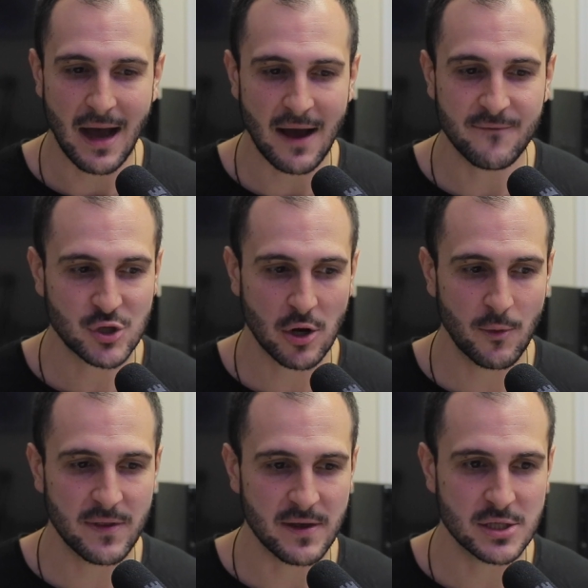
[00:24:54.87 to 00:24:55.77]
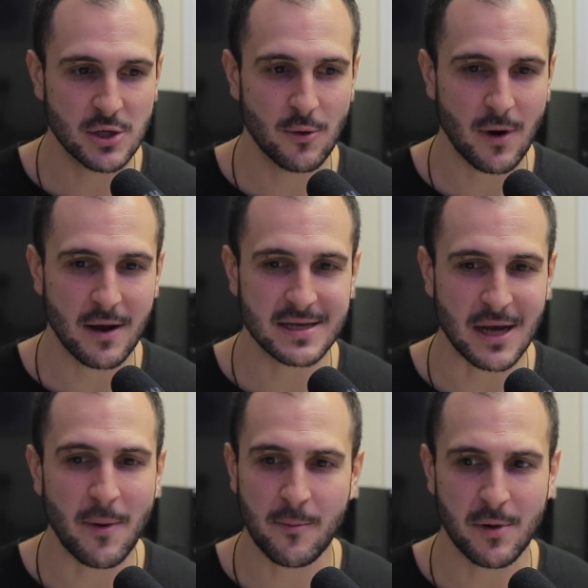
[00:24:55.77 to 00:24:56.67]
I've struggled with it too, because I
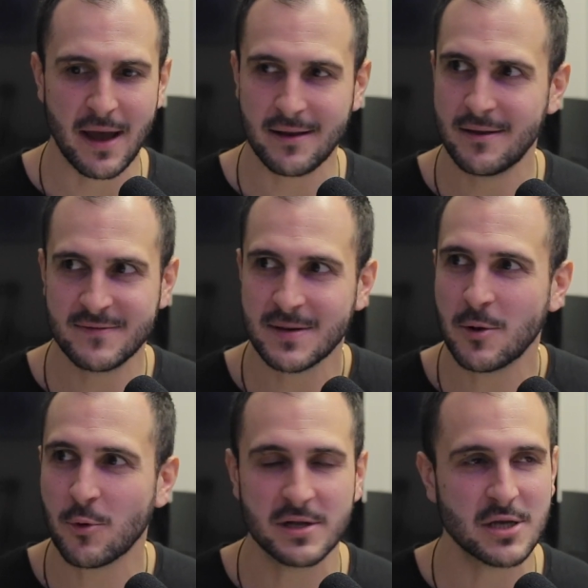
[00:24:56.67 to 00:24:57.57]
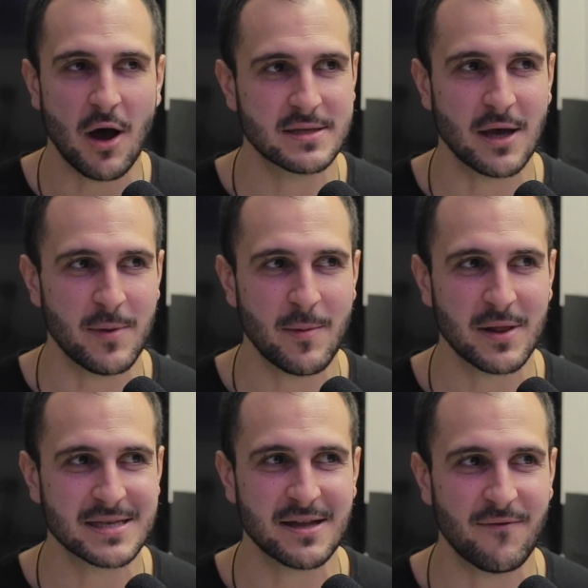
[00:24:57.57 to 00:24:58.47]
remember like if somebody were to tell me about
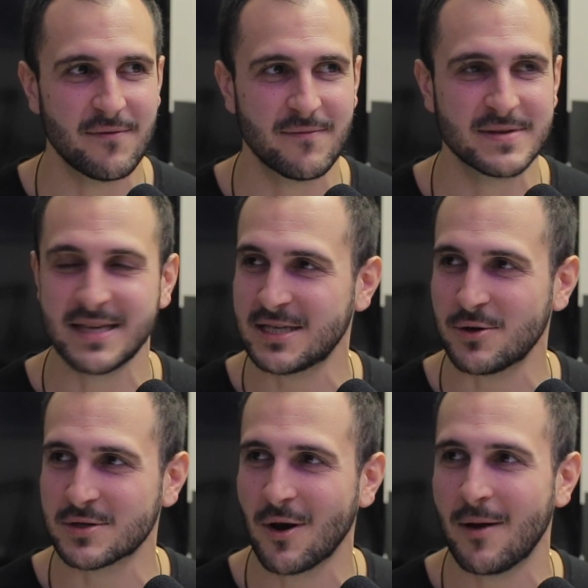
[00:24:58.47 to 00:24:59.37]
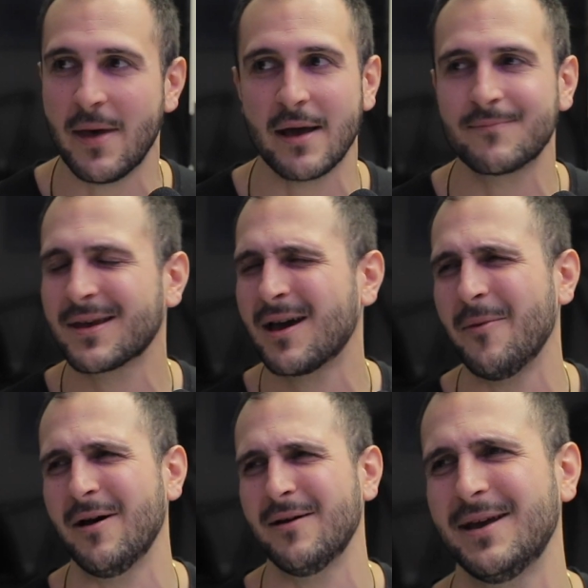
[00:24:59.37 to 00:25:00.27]
this stuff 6 years ago, I'd be like,
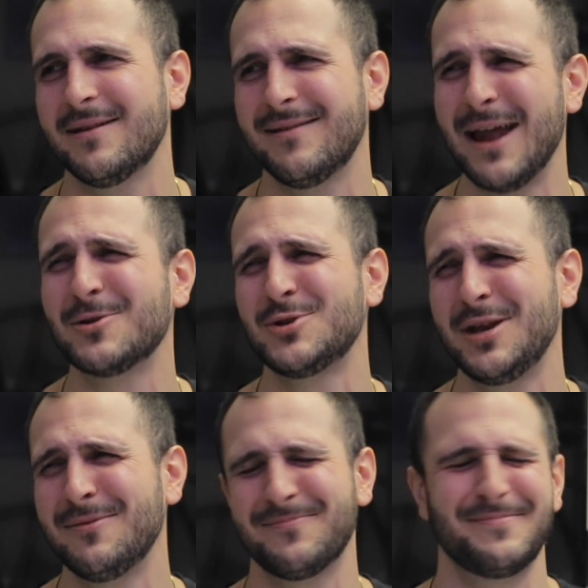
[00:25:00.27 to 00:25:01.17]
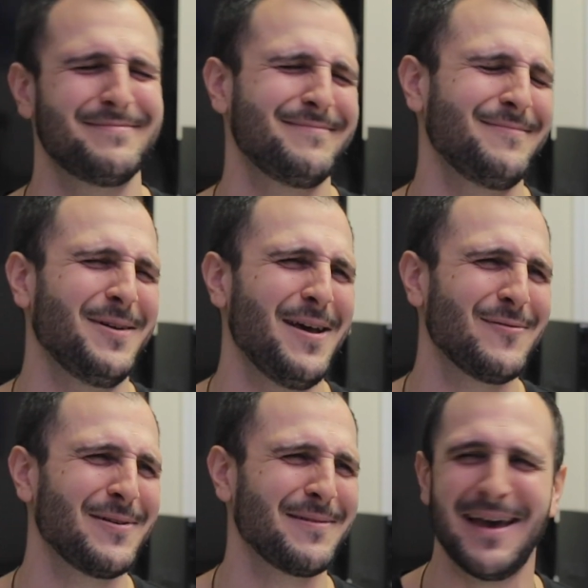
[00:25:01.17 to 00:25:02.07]
come man, energy,
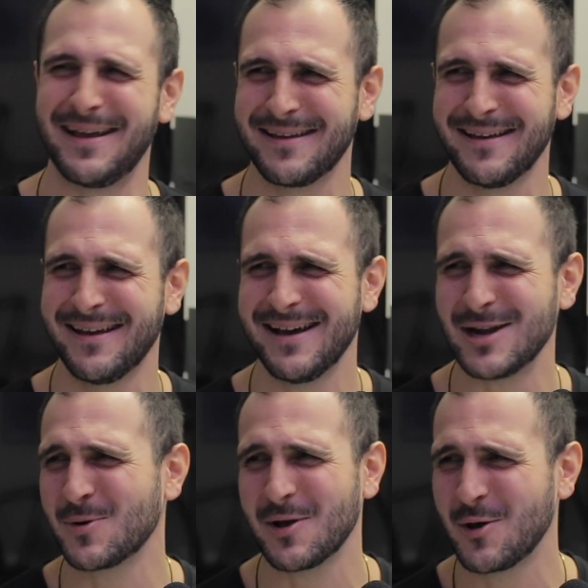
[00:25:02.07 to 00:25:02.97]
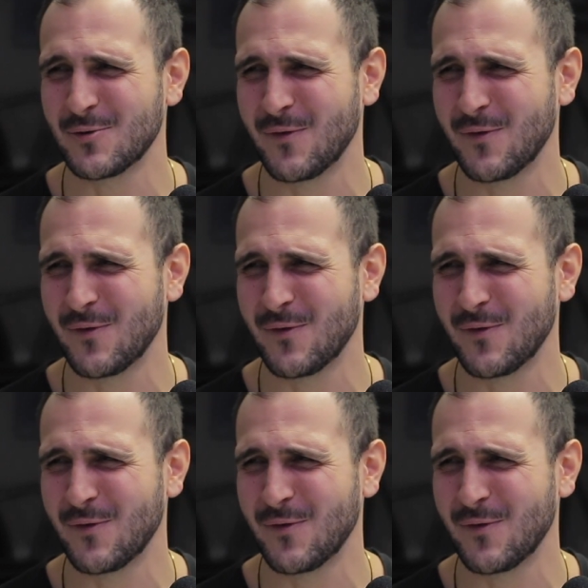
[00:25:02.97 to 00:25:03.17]
whatever. Like, I just want to coach